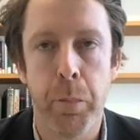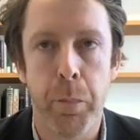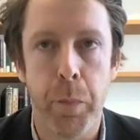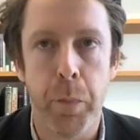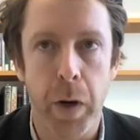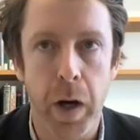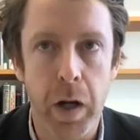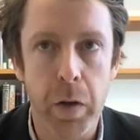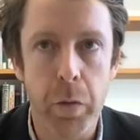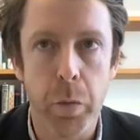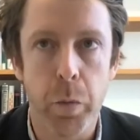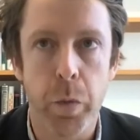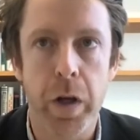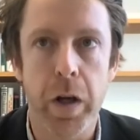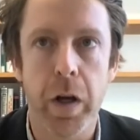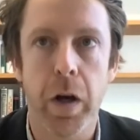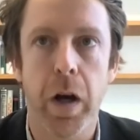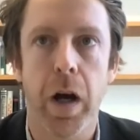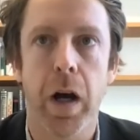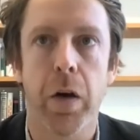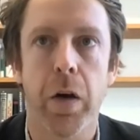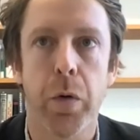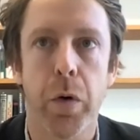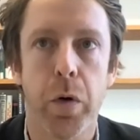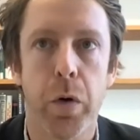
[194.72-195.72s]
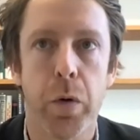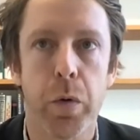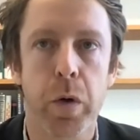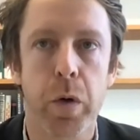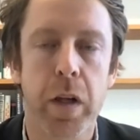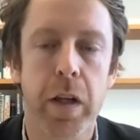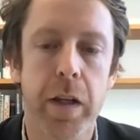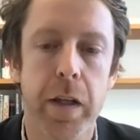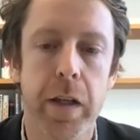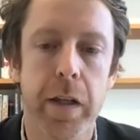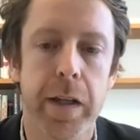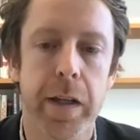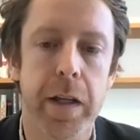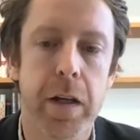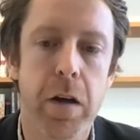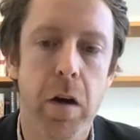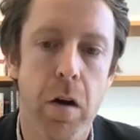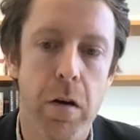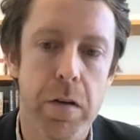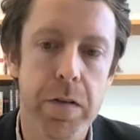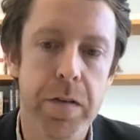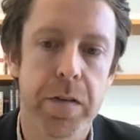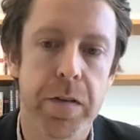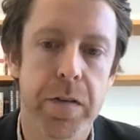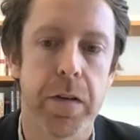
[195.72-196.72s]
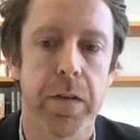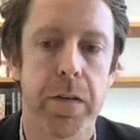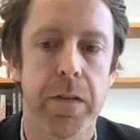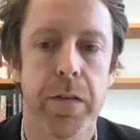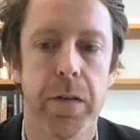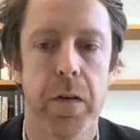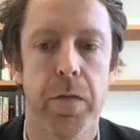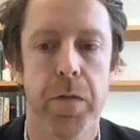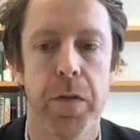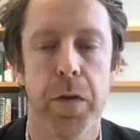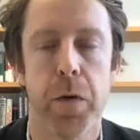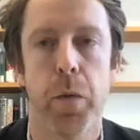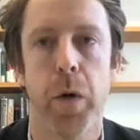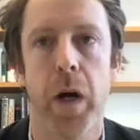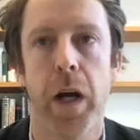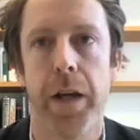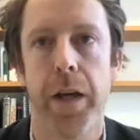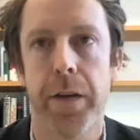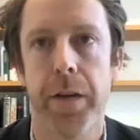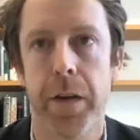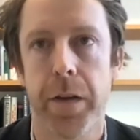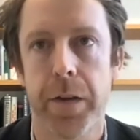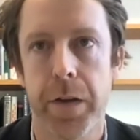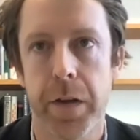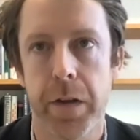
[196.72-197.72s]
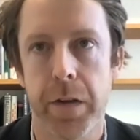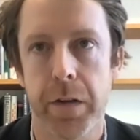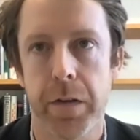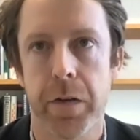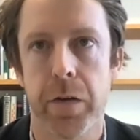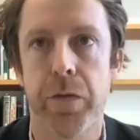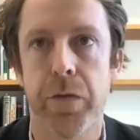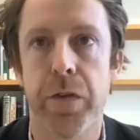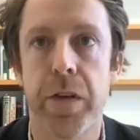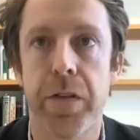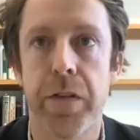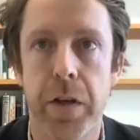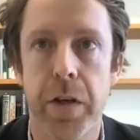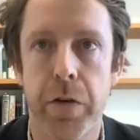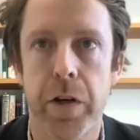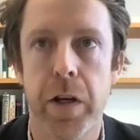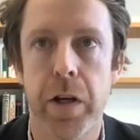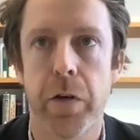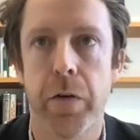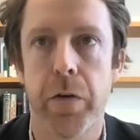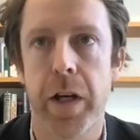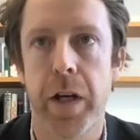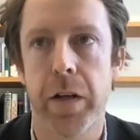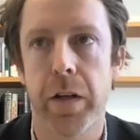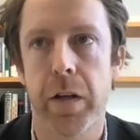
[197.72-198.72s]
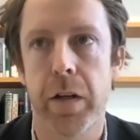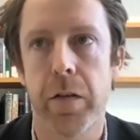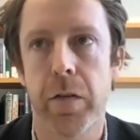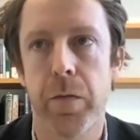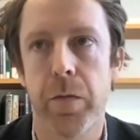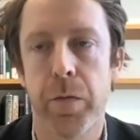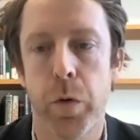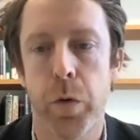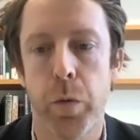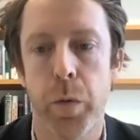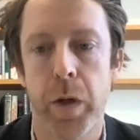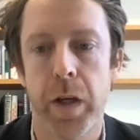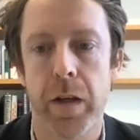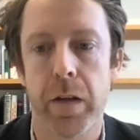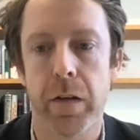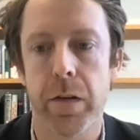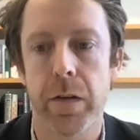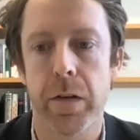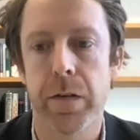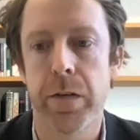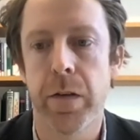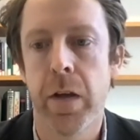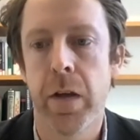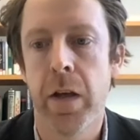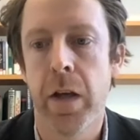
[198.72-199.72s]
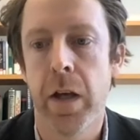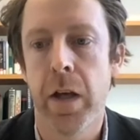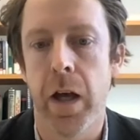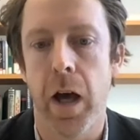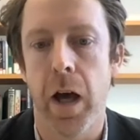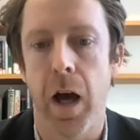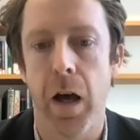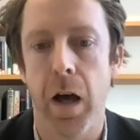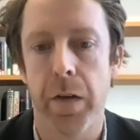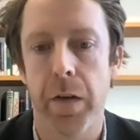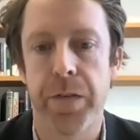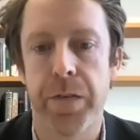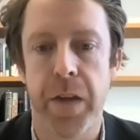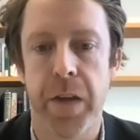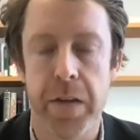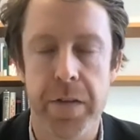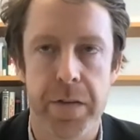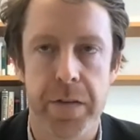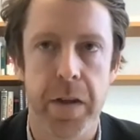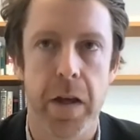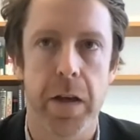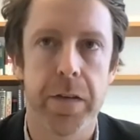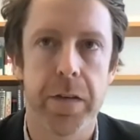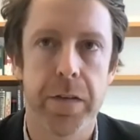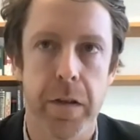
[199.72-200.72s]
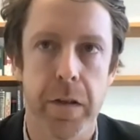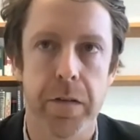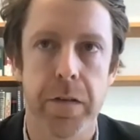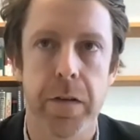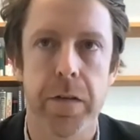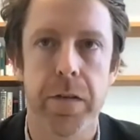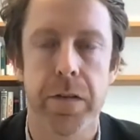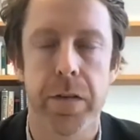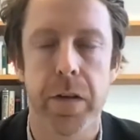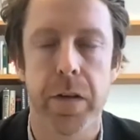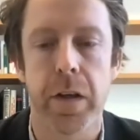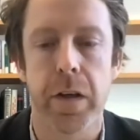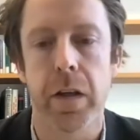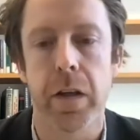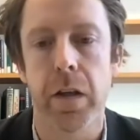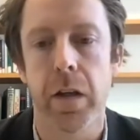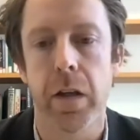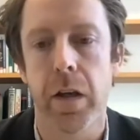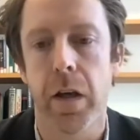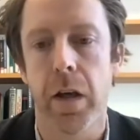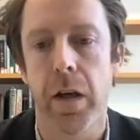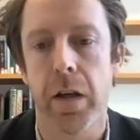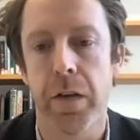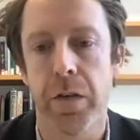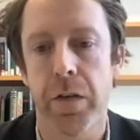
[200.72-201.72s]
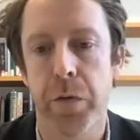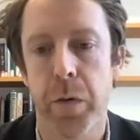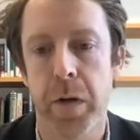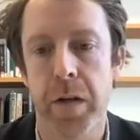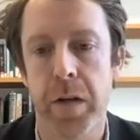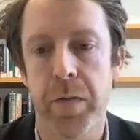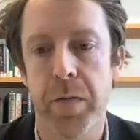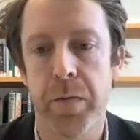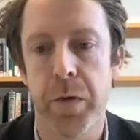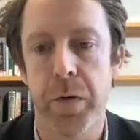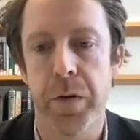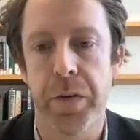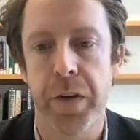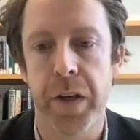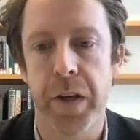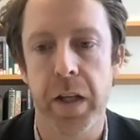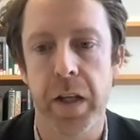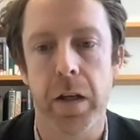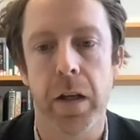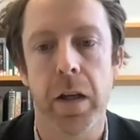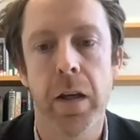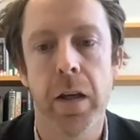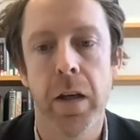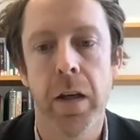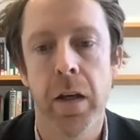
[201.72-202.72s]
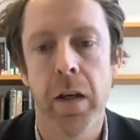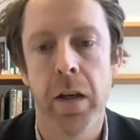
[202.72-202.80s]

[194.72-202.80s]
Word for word: but we are all clearly conscious of the way that things have deteriorated for Uyghurs uh, since that sentencing uh, in 2014.